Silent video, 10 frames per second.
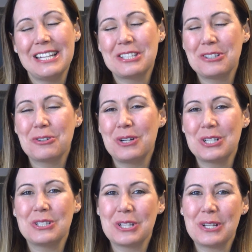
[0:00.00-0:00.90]
answering your
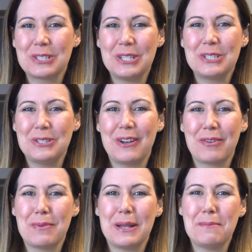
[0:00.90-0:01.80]
questions. I'll see you soon,
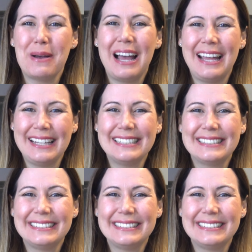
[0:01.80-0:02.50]
everybody. Bye.